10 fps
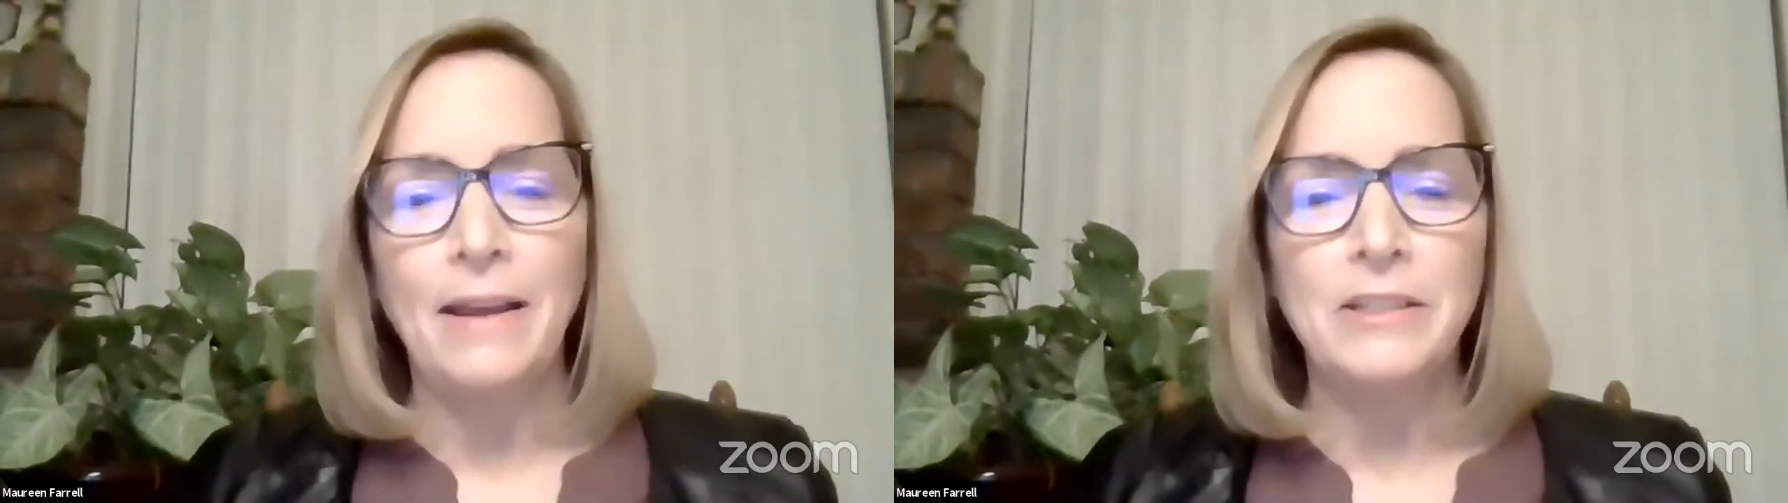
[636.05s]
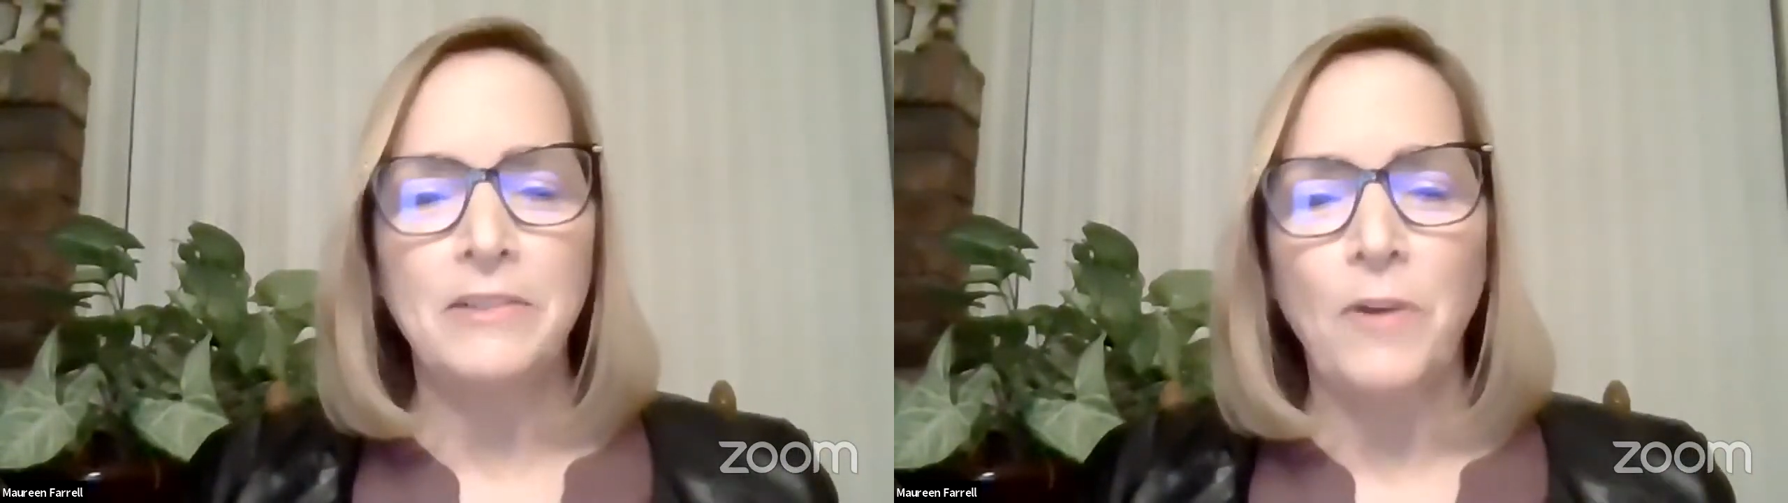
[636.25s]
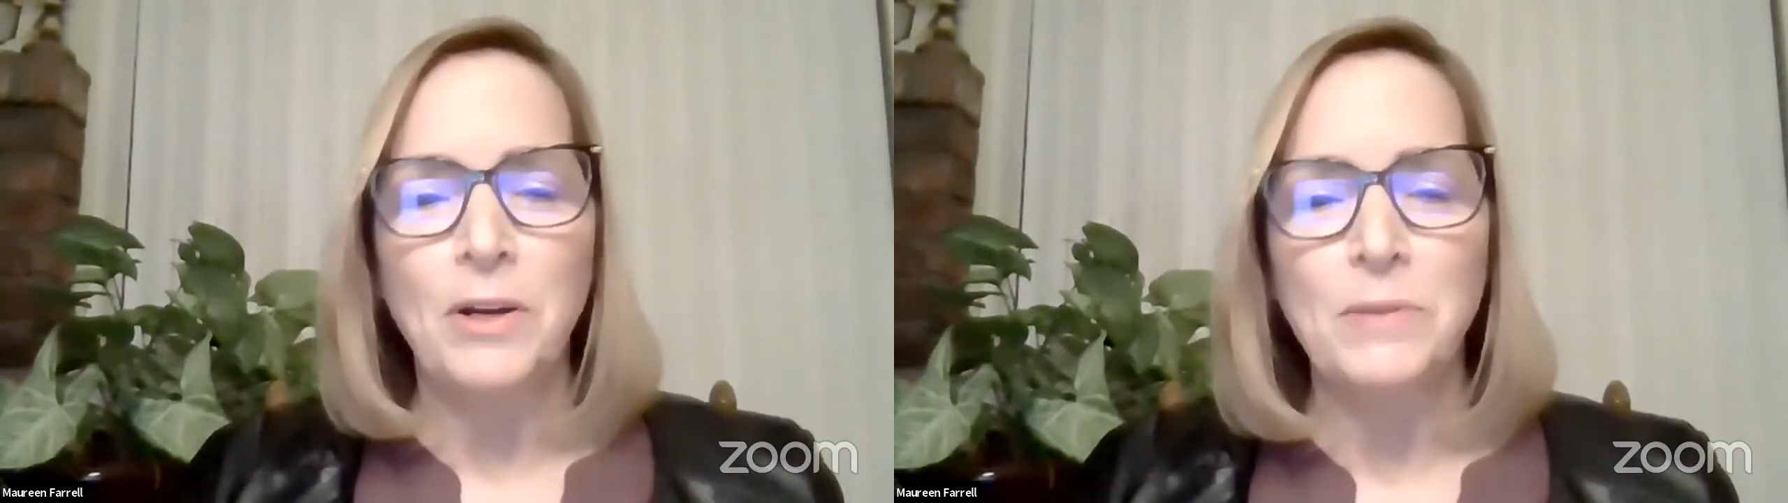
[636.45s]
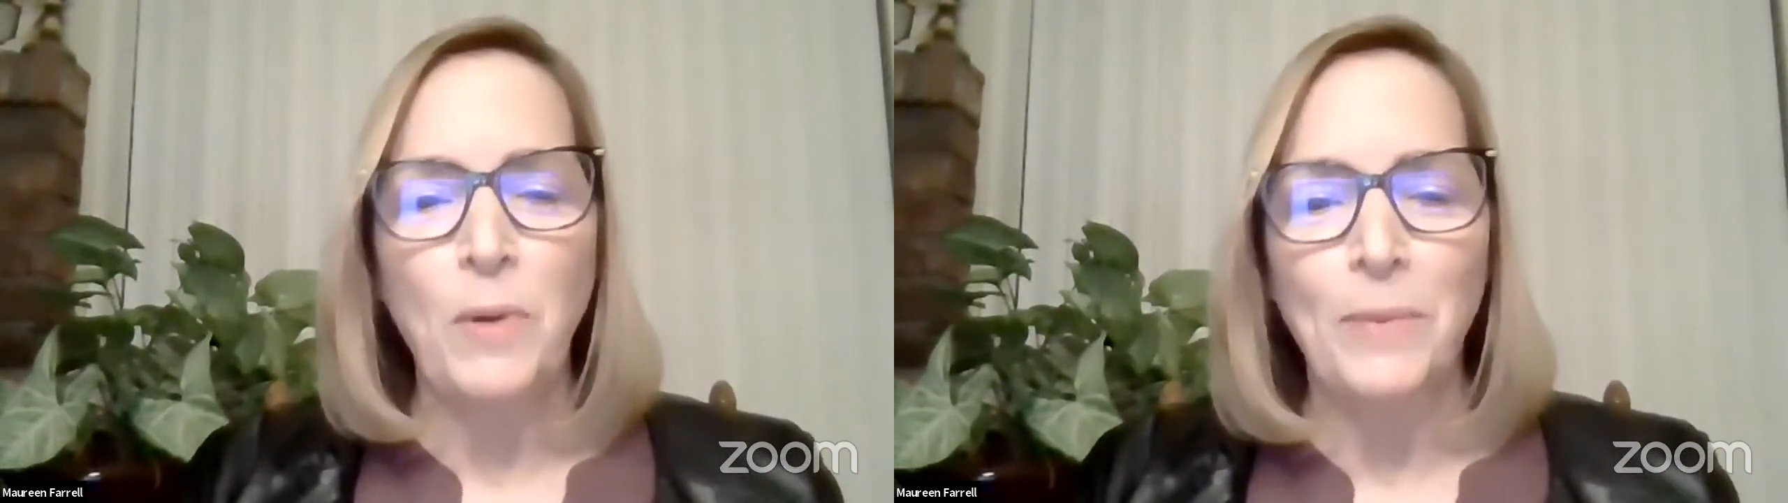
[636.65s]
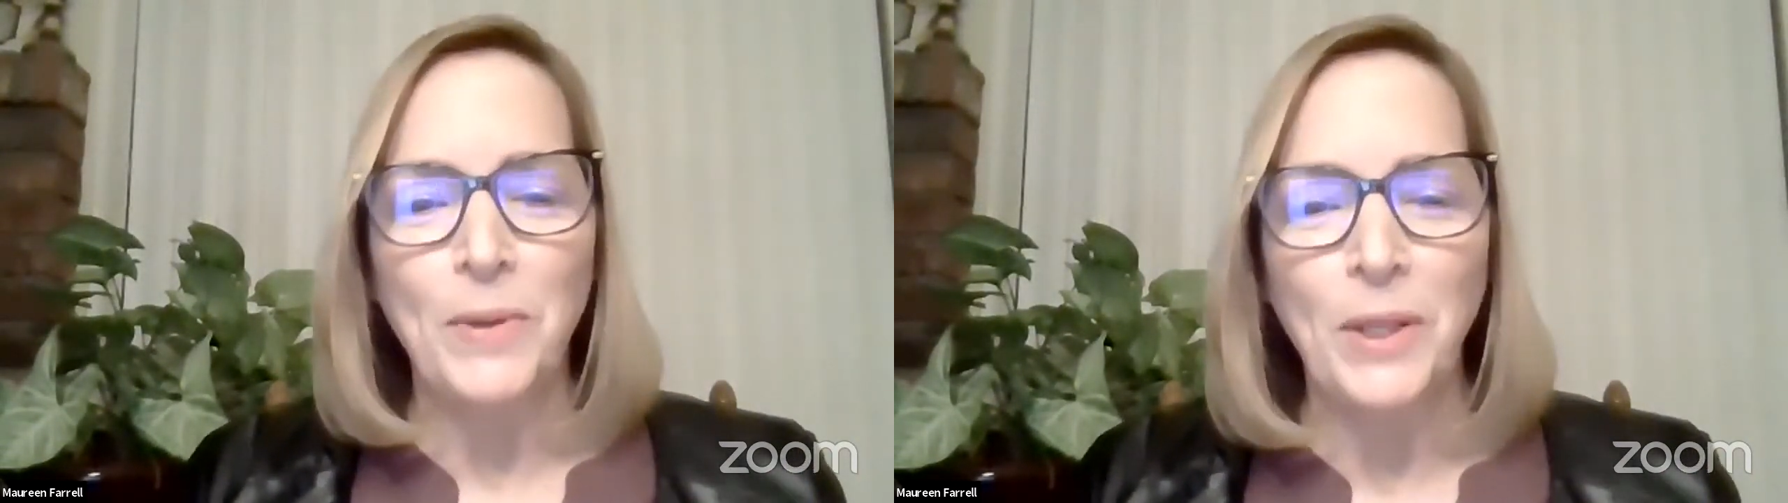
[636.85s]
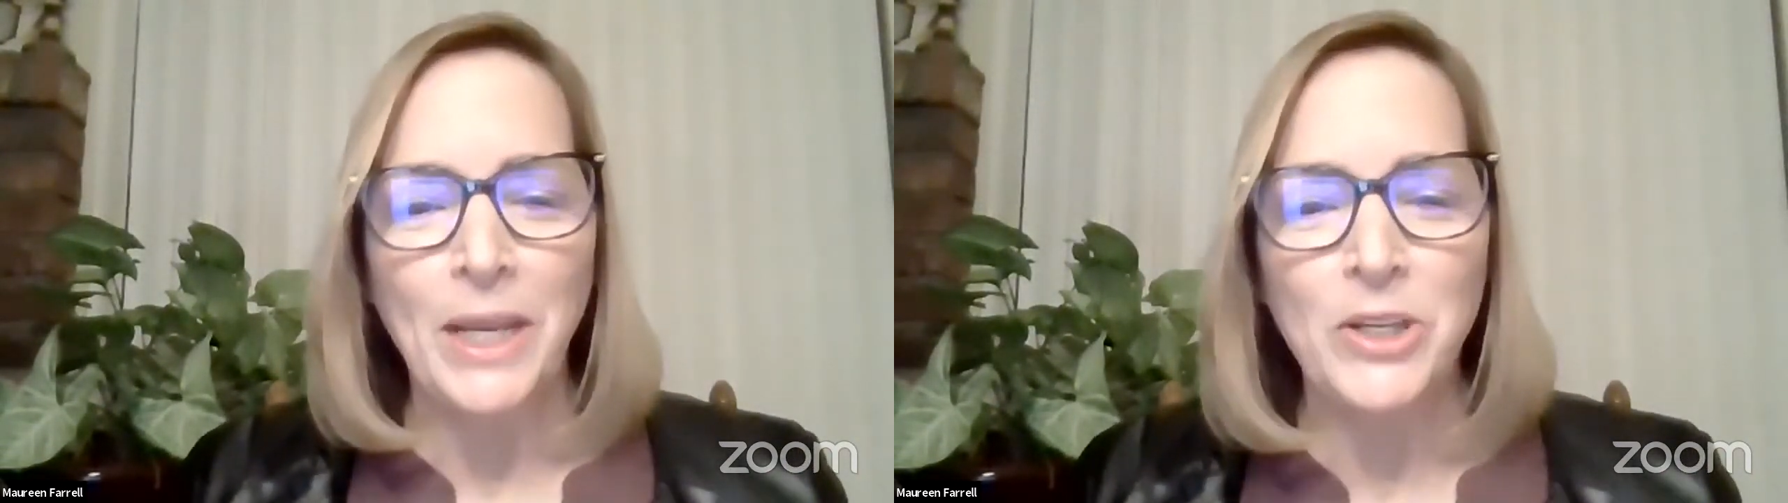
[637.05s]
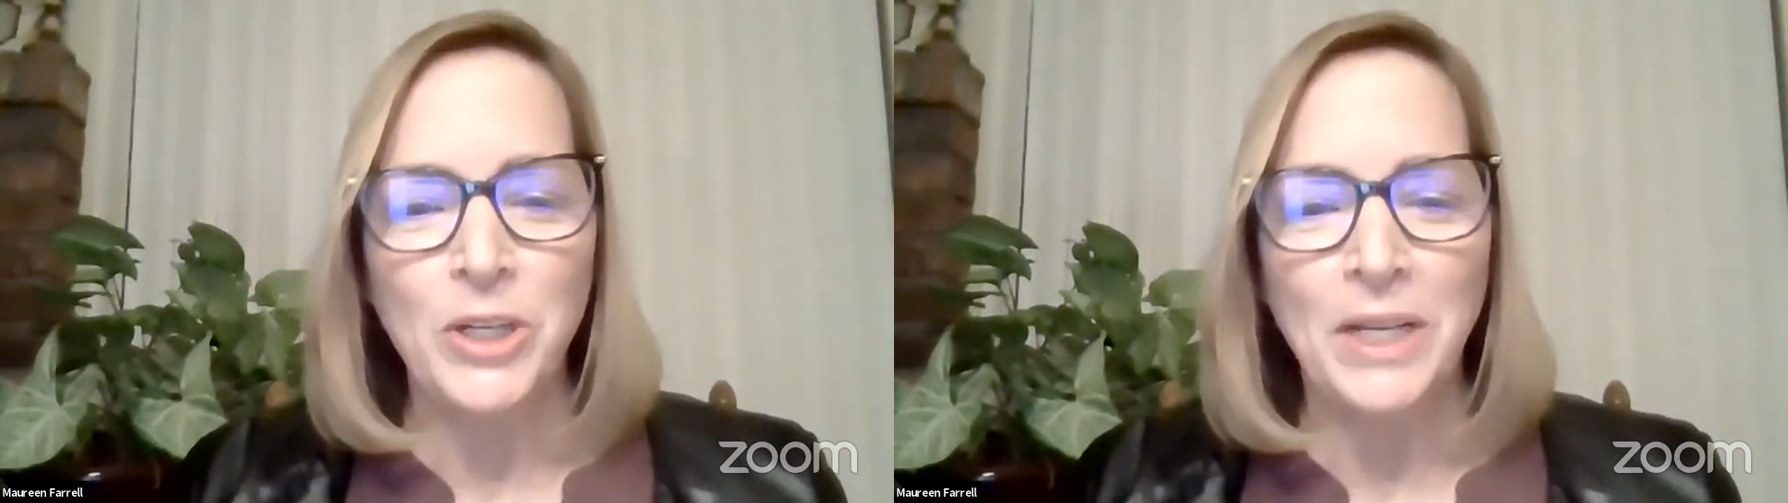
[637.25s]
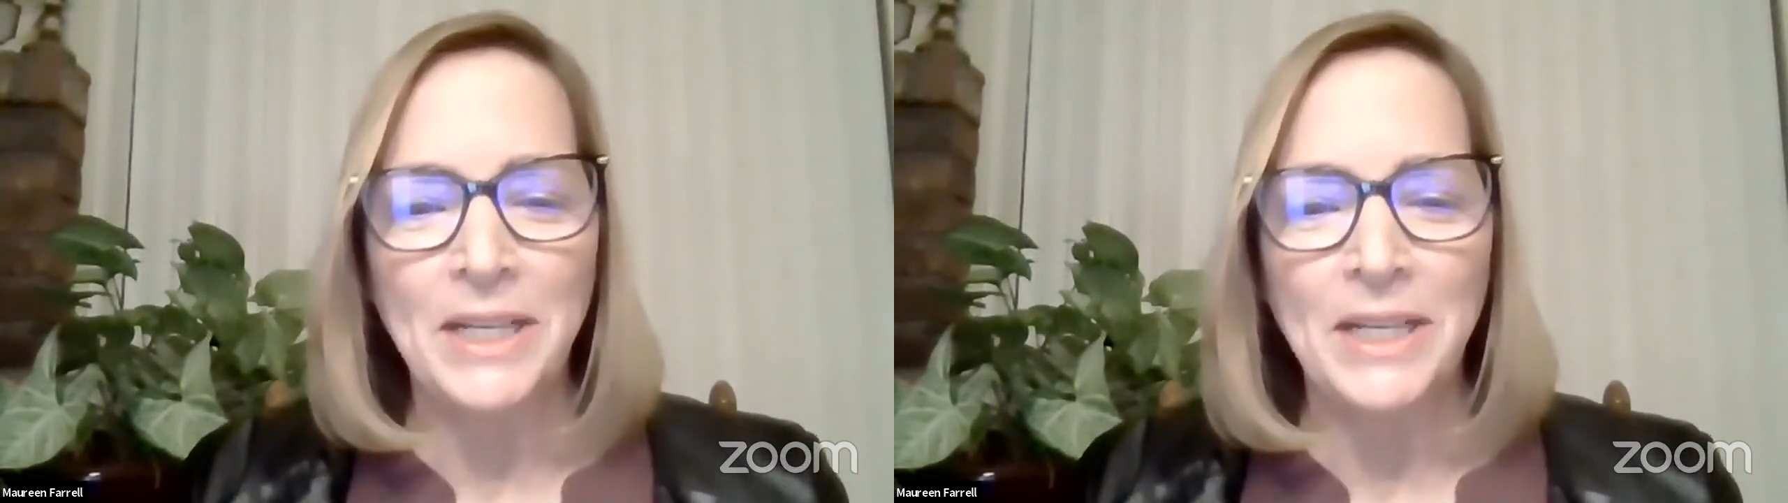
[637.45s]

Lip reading: as far as population